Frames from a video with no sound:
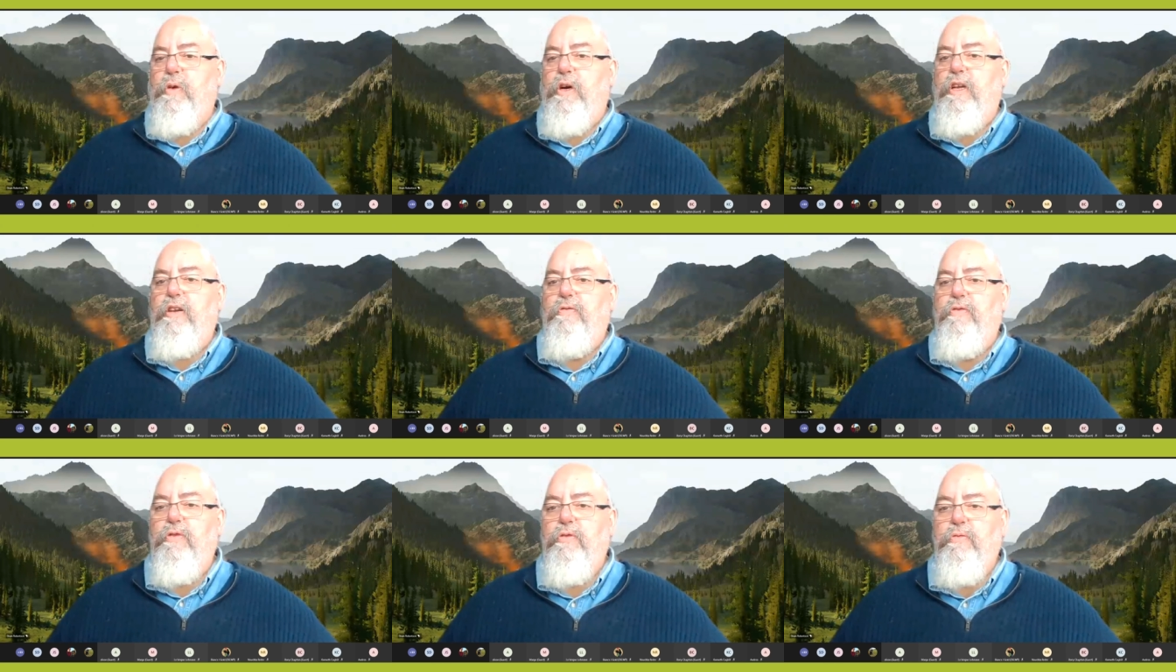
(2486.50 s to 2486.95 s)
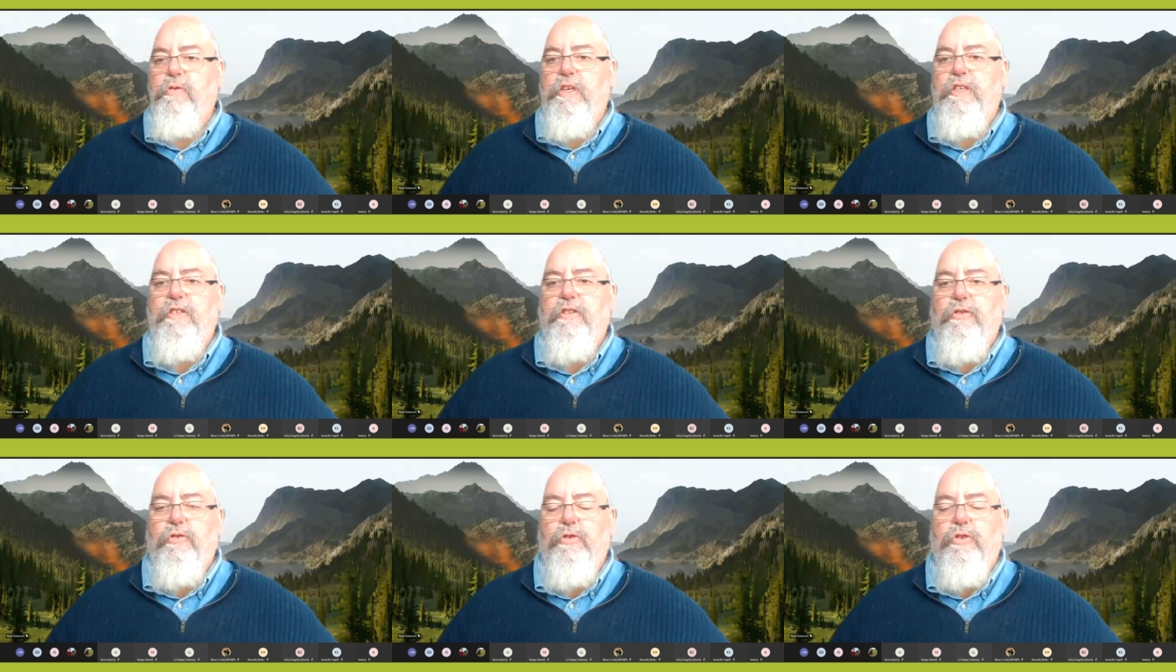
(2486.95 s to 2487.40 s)
a wonderful
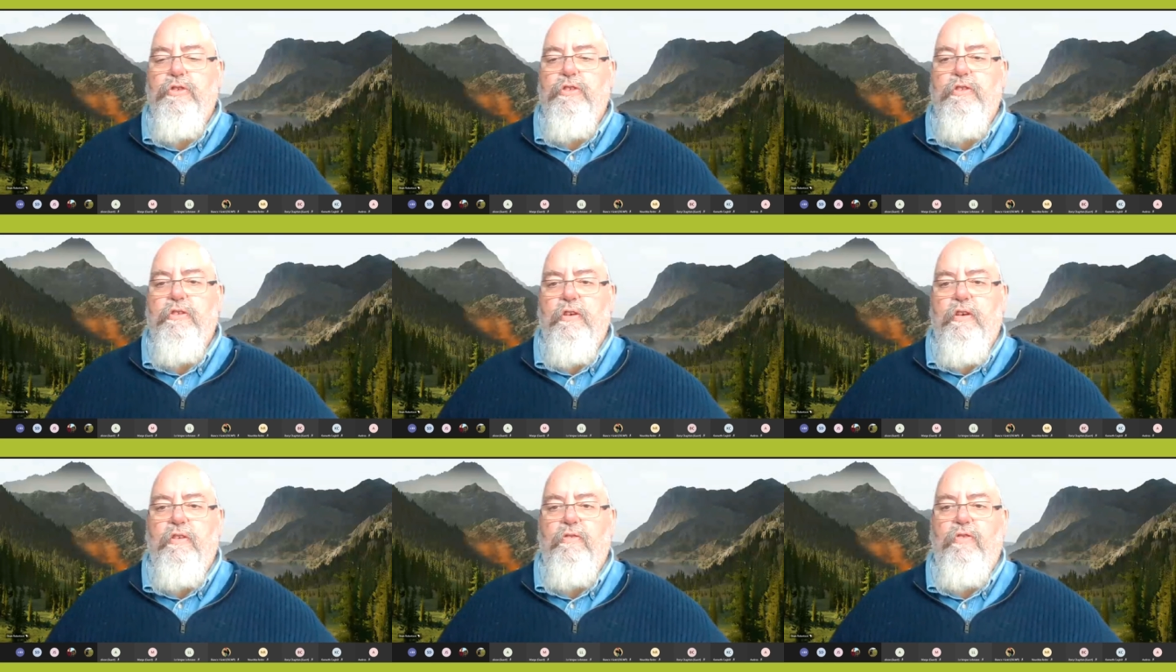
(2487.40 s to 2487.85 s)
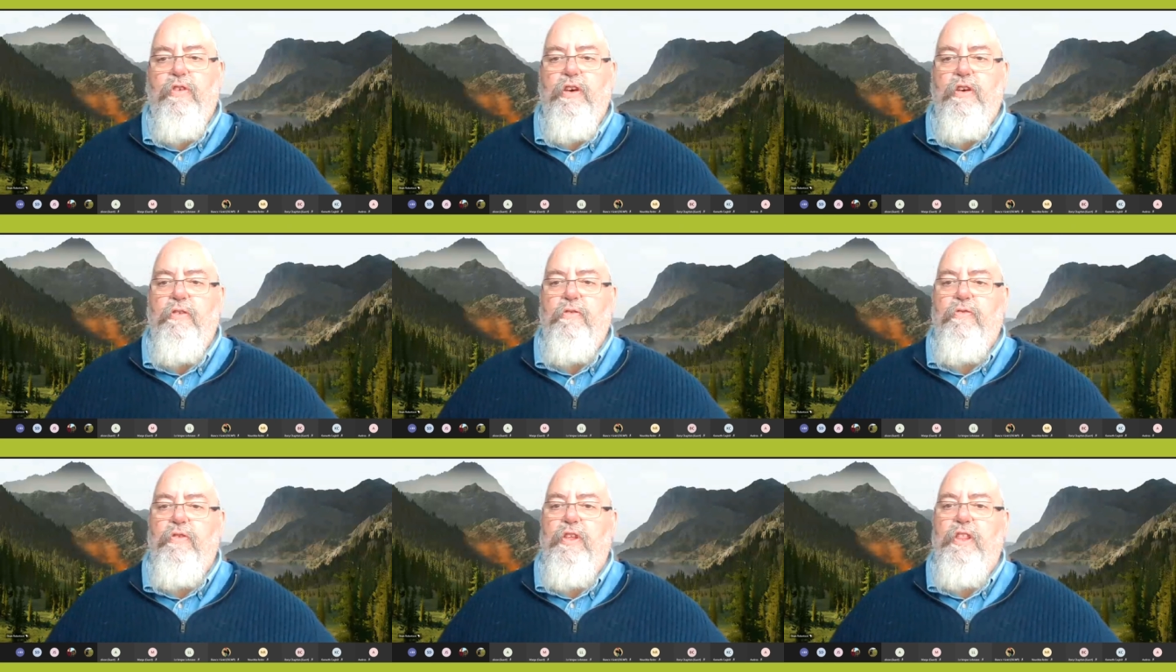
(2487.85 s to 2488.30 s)
resource
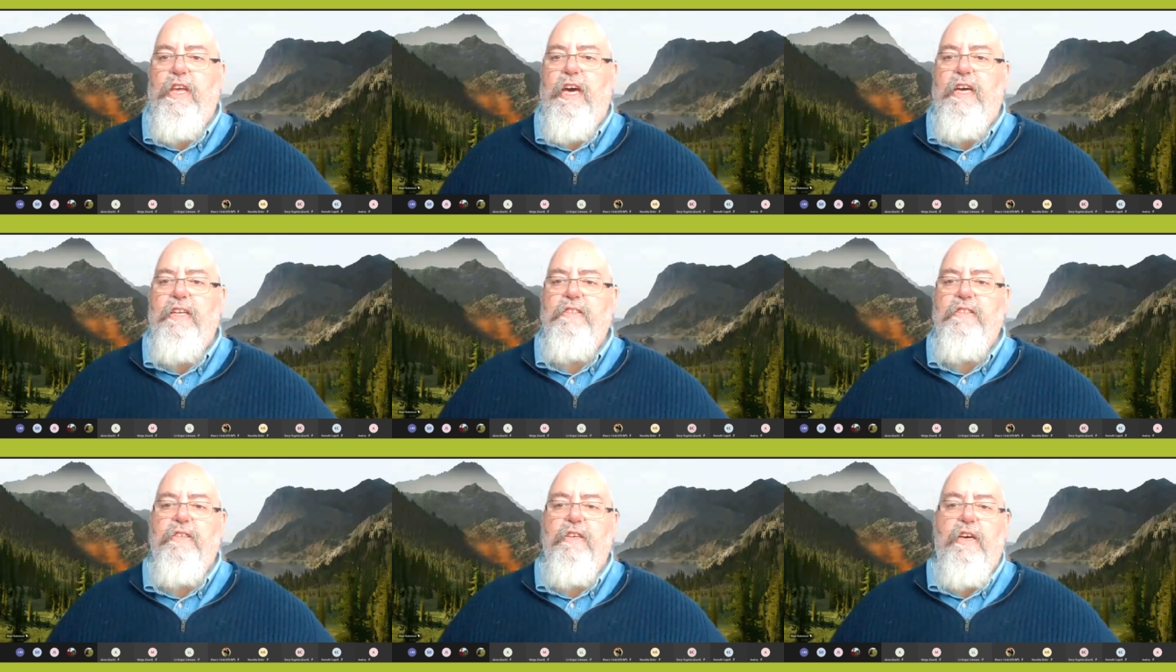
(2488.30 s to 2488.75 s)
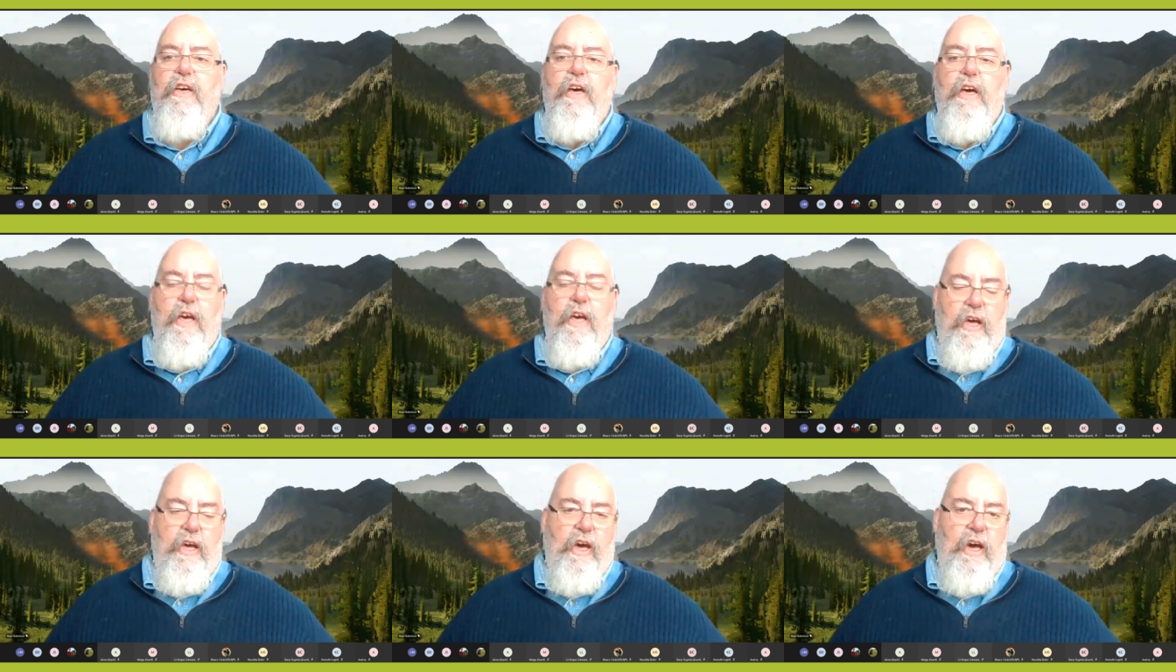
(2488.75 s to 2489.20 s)
for, for that
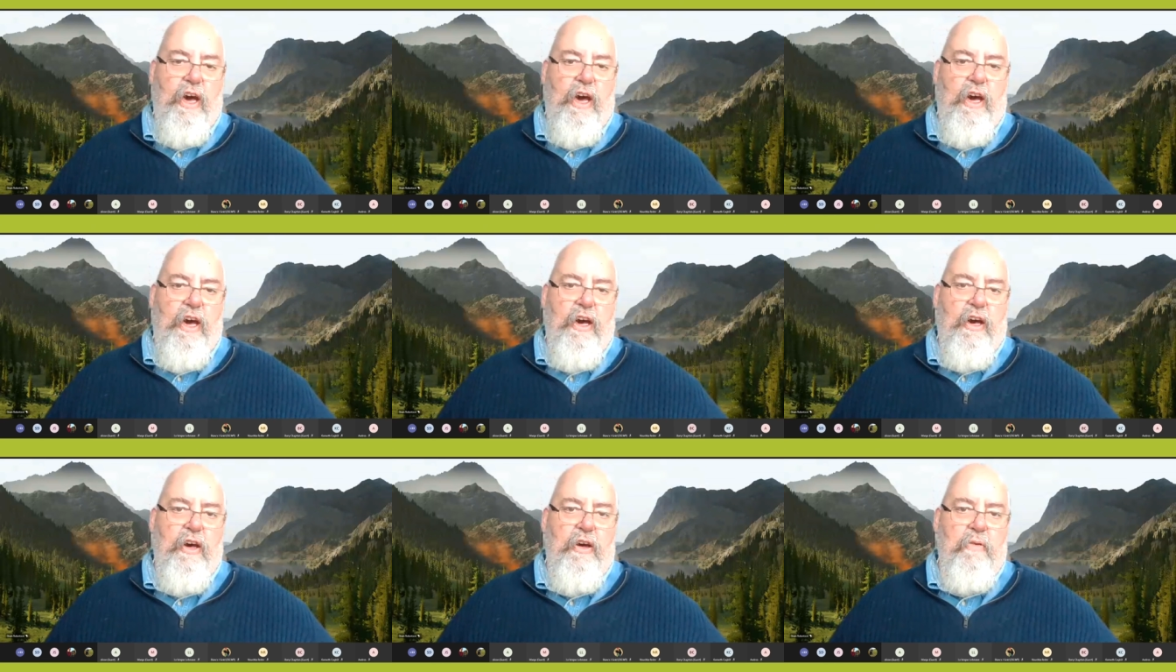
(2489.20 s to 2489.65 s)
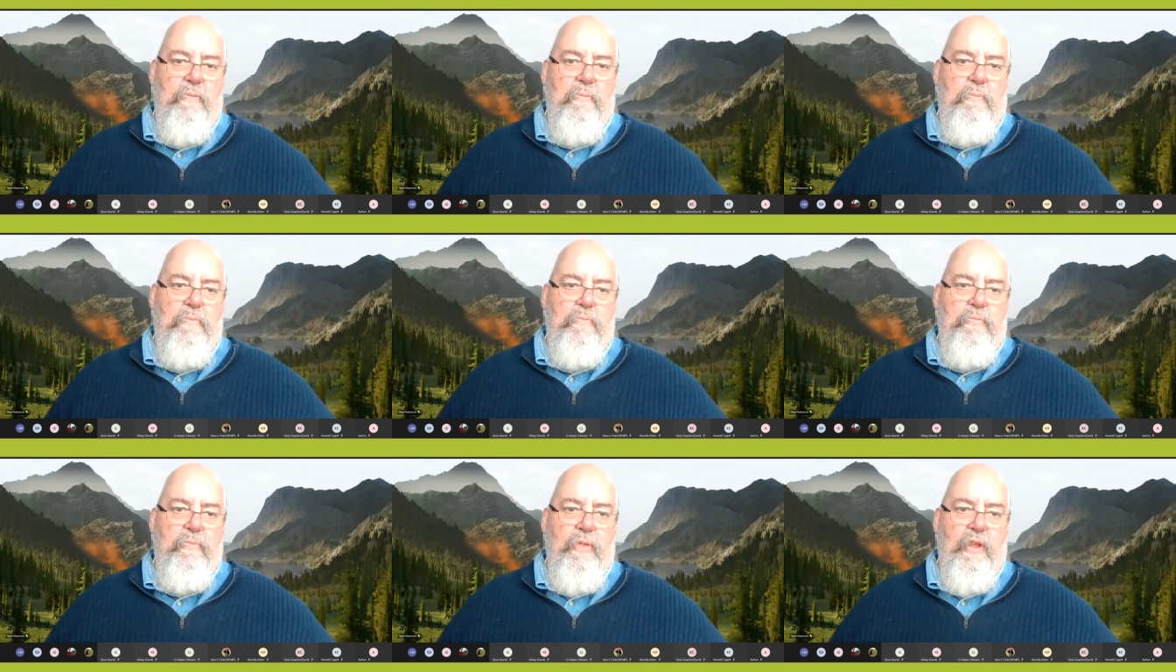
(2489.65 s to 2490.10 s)
uh,
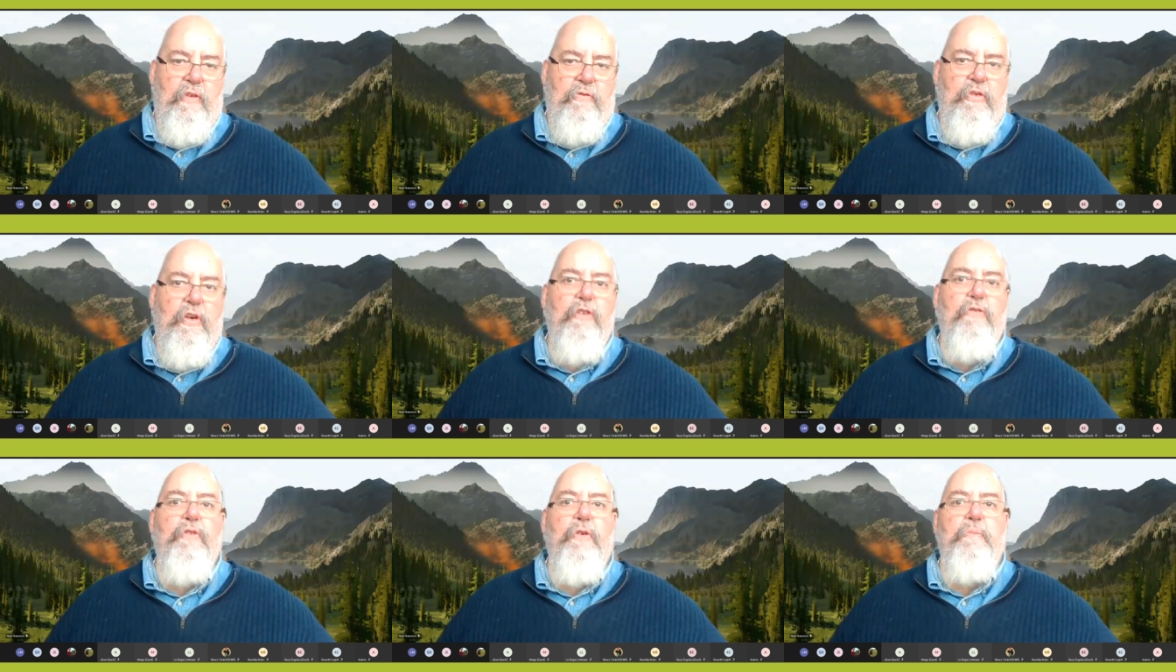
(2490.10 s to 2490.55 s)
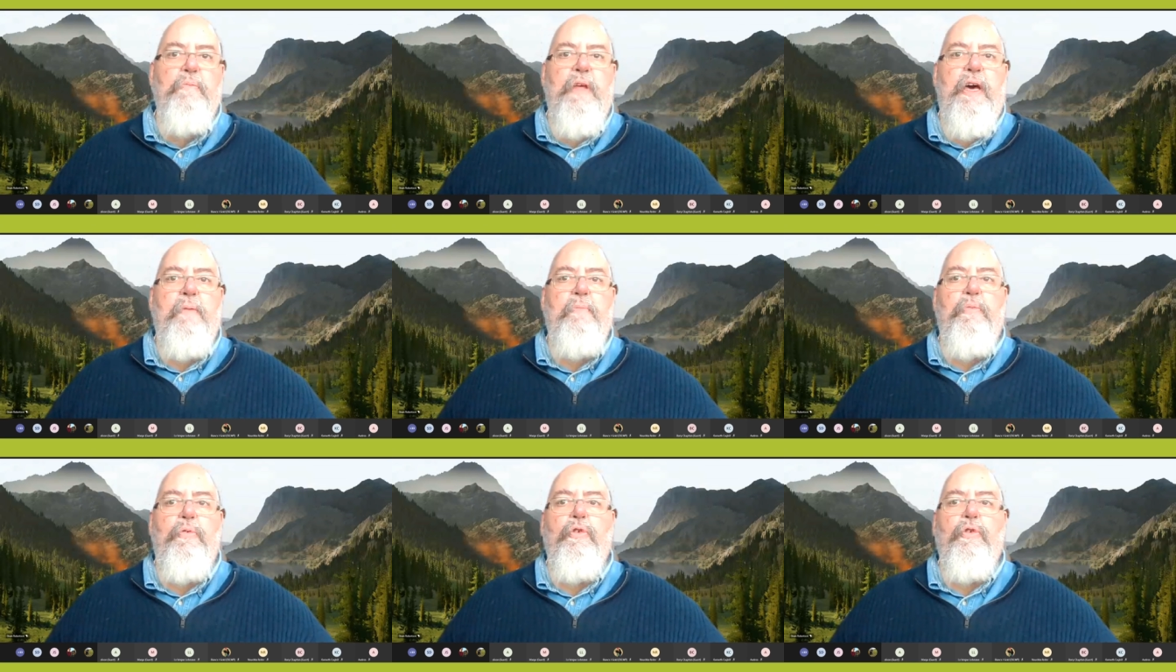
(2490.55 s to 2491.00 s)
for,
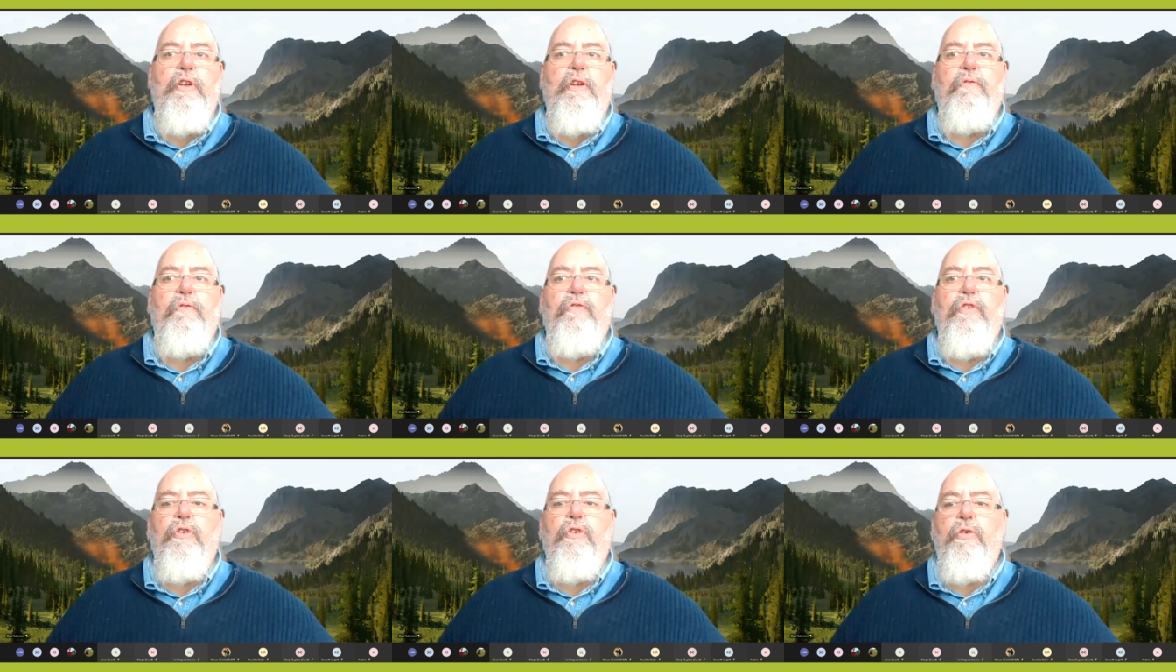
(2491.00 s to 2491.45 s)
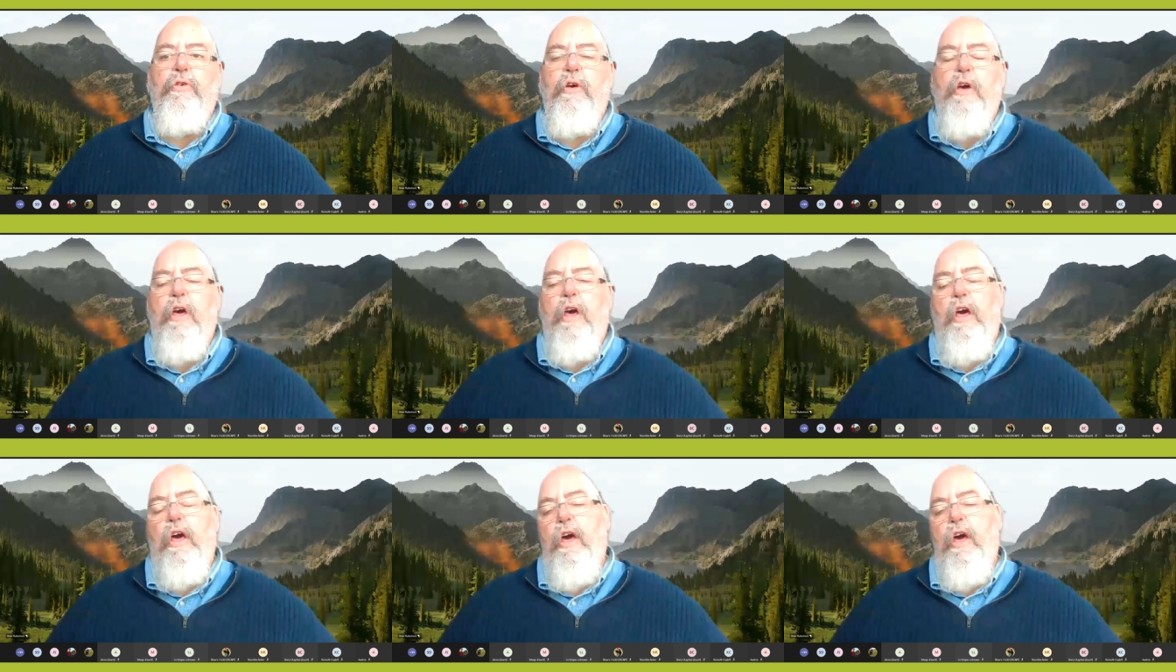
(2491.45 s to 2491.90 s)
from that point of view.